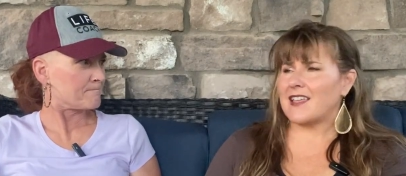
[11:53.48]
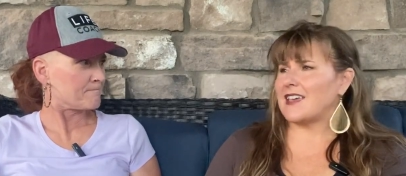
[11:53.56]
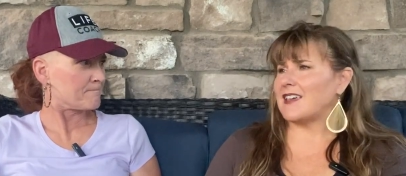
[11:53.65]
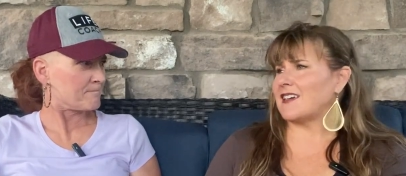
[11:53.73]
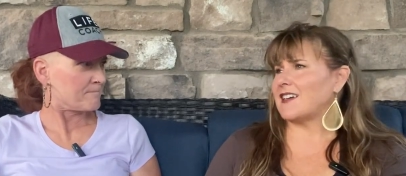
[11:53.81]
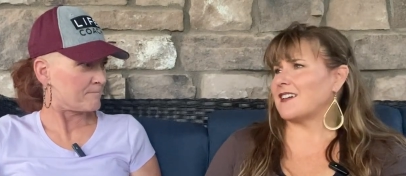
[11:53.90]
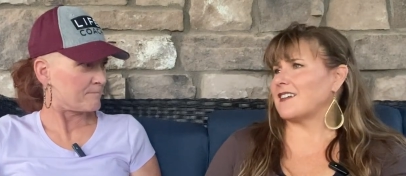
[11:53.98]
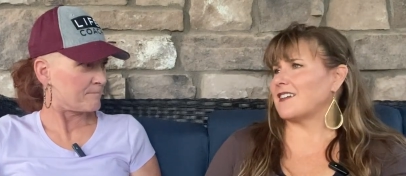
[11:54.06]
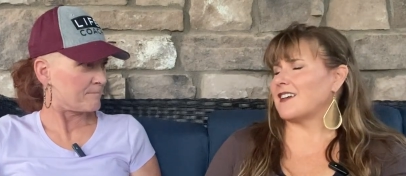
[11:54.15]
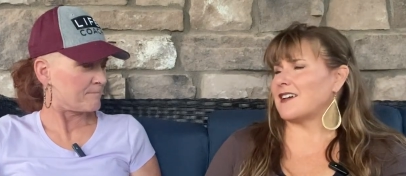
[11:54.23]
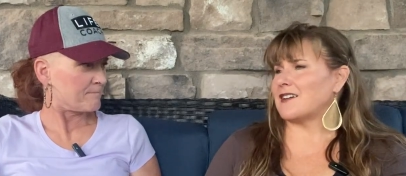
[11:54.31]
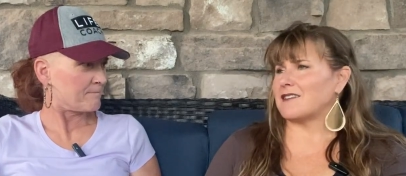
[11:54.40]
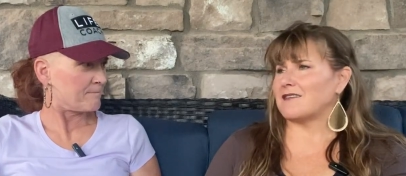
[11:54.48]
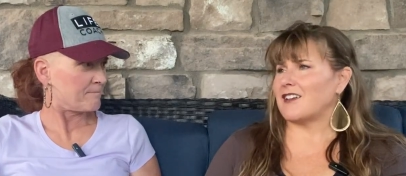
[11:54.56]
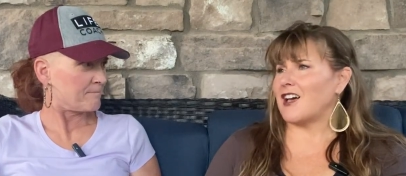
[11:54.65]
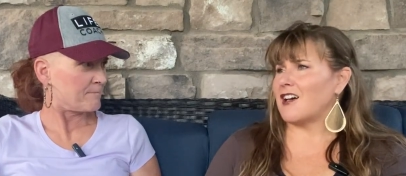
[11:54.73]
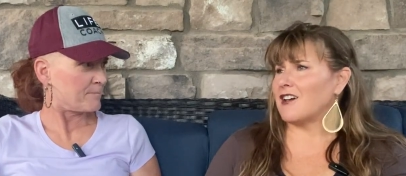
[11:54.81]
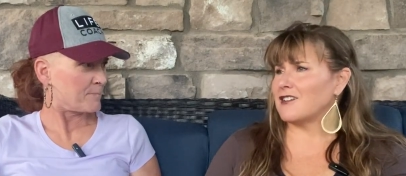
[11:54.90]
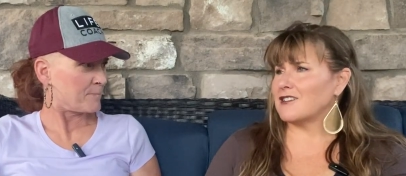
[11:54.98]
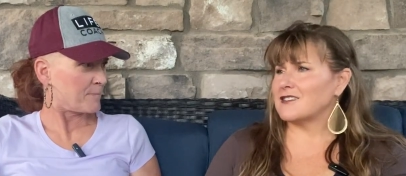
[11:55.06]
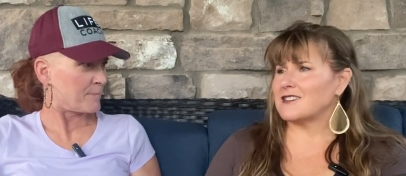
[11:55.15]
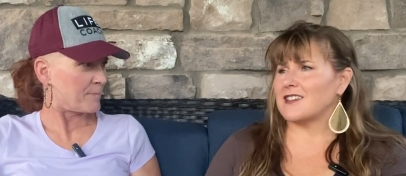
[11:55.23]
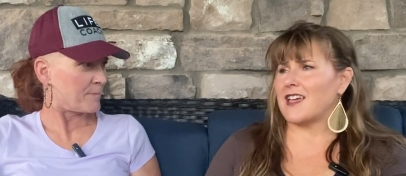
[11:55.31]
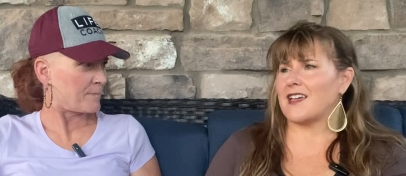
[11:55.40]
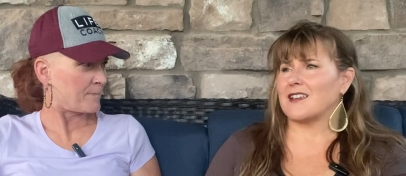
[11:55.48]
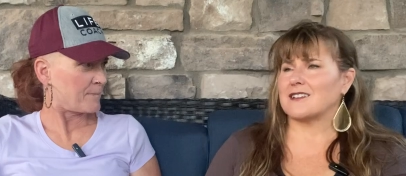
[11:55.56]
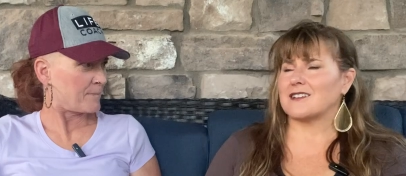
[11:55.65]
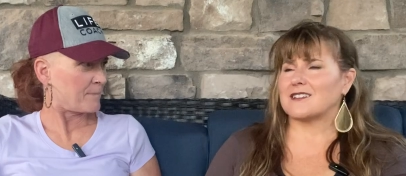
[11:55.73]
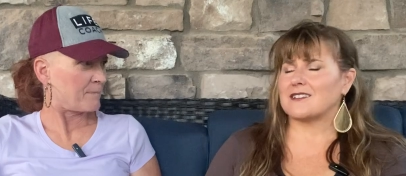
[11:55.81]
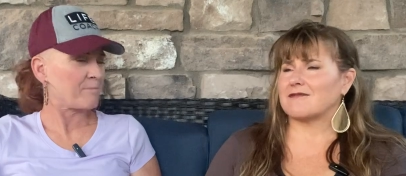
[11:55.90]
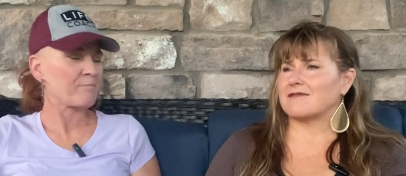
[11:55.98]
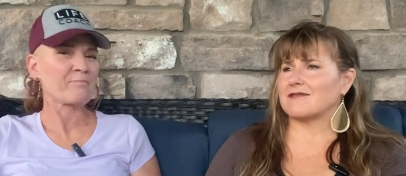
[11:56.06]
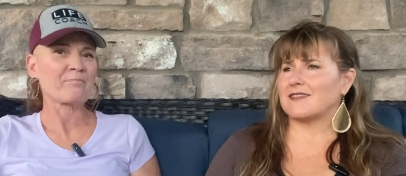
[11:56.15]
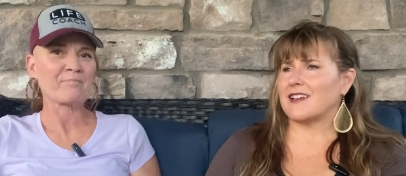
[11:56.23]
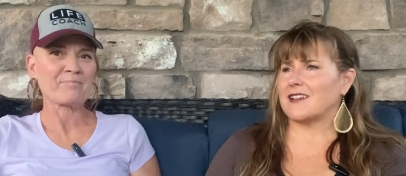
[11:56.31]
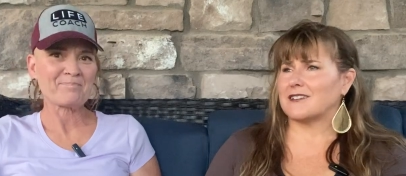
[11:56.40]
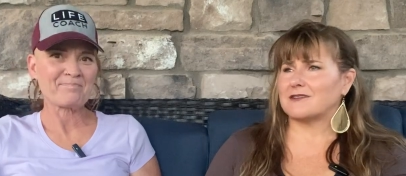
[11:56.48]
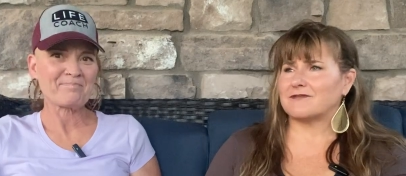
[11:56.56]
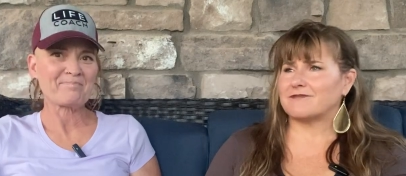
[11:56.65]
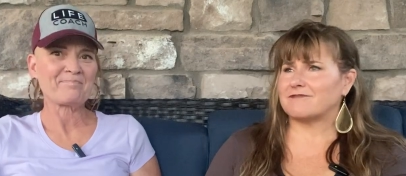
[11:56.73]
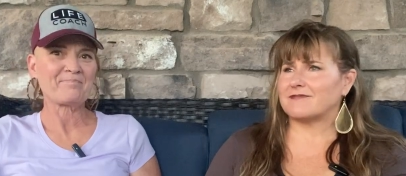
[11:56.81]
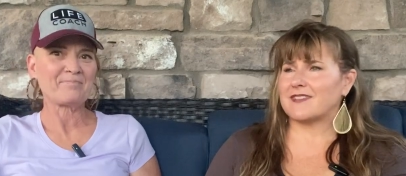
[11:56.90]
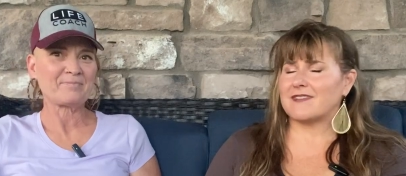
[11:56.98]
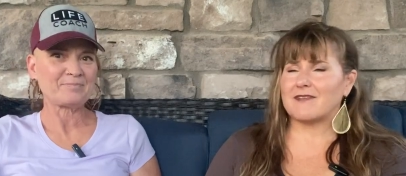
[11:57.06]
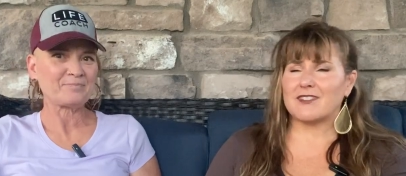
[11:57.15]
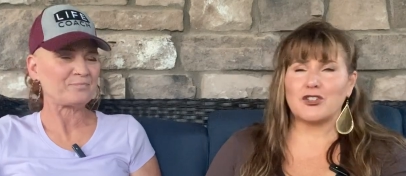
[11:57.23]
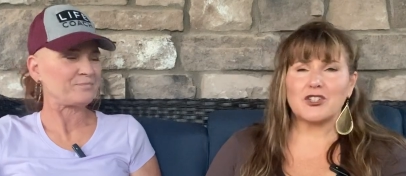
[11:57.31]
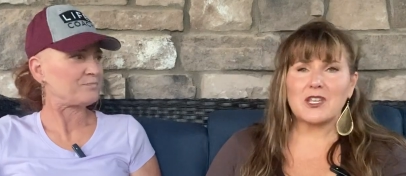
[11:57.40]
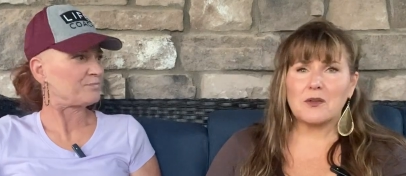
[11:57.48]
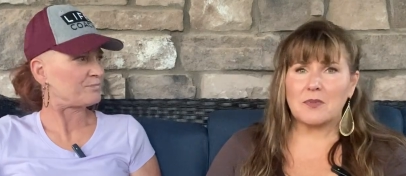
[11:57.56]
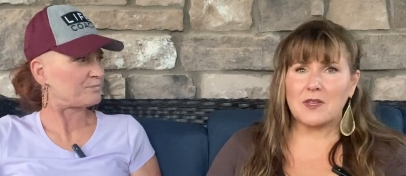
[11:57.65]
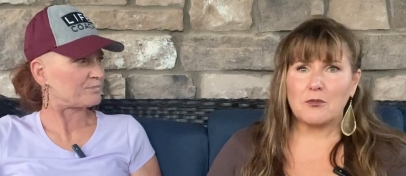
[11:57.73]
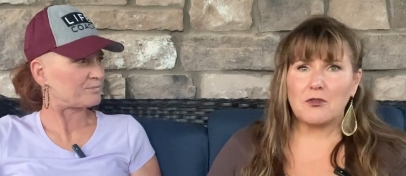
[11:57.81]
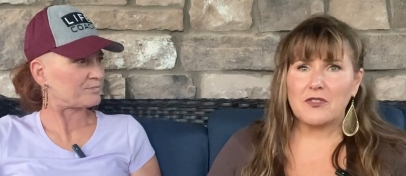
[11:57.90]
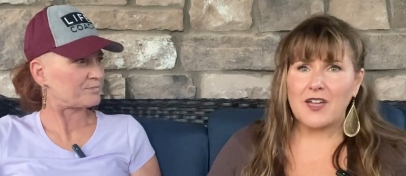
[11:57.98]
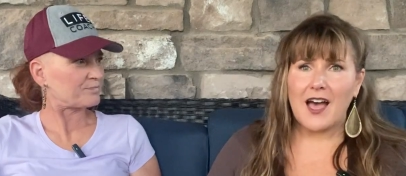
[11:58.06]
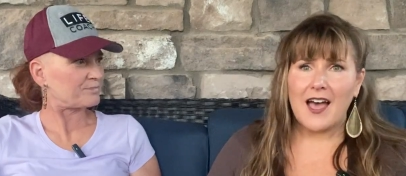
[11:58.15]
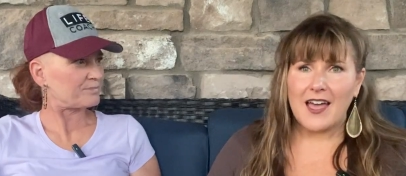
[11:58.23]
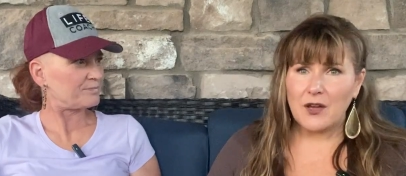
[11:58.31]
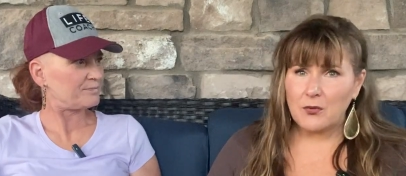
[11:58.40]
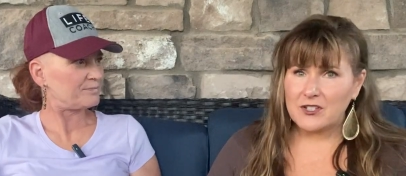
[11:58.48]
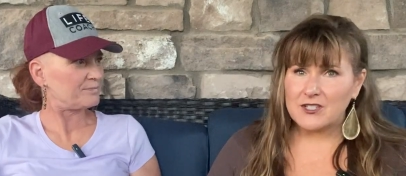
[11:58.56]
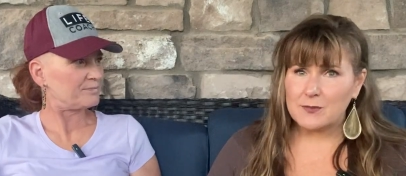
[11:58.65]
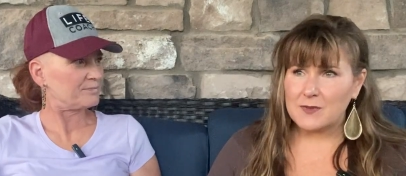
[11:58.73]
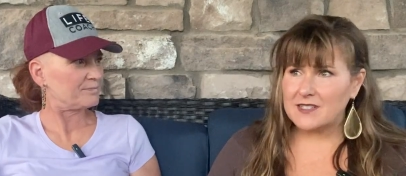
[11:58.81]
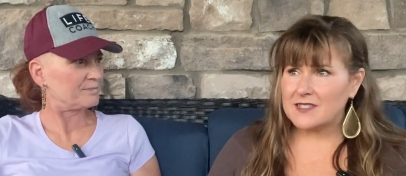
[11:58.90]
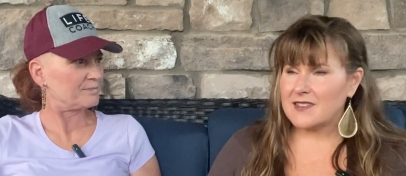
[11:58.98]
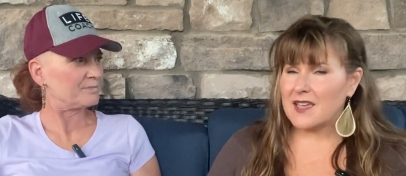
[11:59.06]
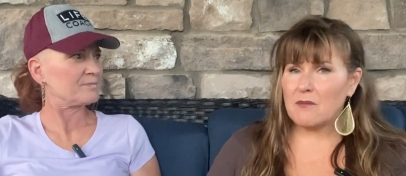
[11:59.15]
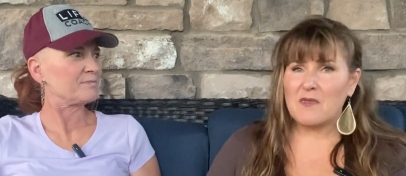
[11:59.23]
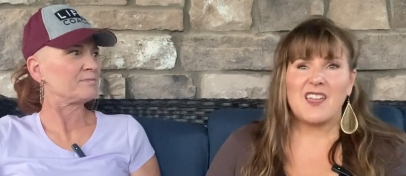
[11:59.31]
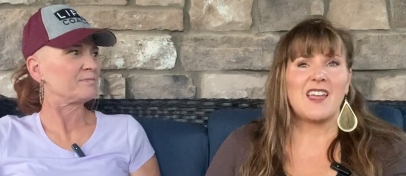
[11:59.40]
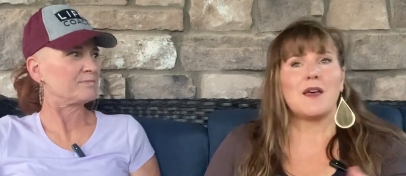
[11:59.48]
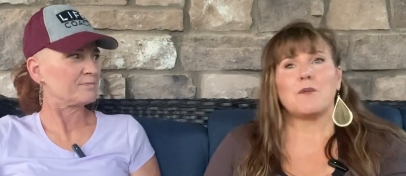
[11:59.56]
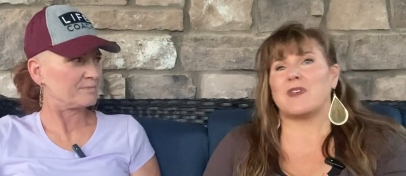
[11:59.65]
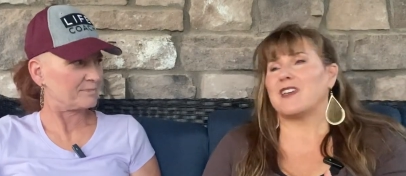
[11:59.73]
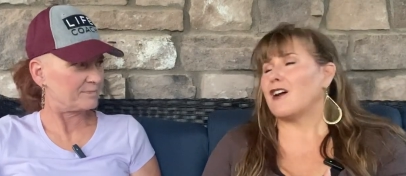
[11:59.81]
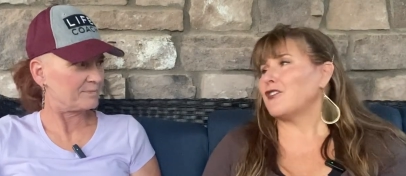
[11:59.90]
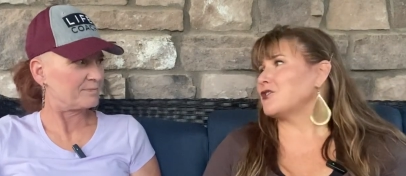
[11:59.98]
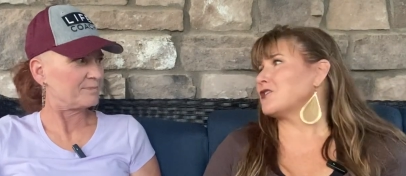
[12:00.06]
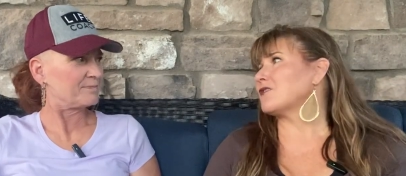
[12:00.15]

Speaker 1: like uh, hugs and uh, looking people in the eye when you speak to them being on